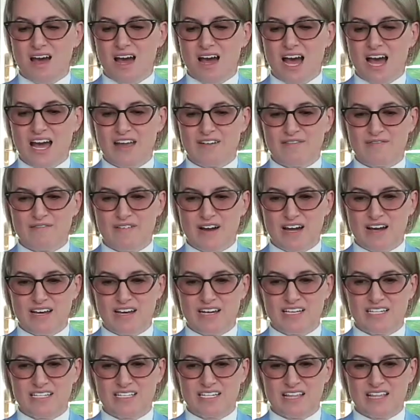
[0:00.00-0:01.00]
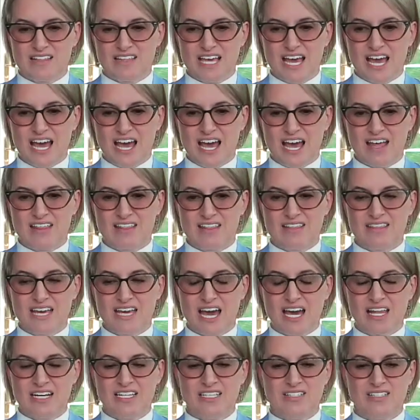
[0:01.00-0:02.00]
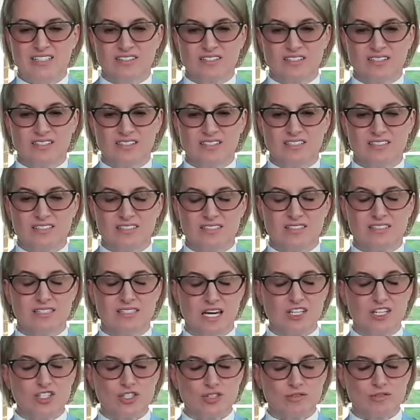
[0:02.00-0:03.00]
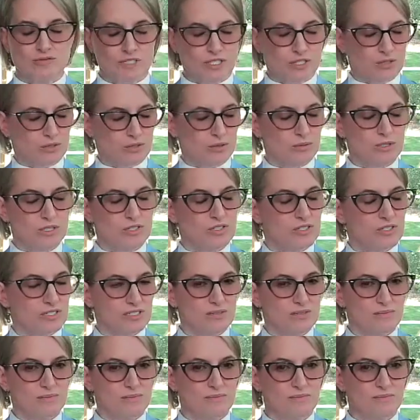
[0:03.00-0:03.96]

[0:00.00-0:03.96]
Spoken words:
I find that that is such a resource.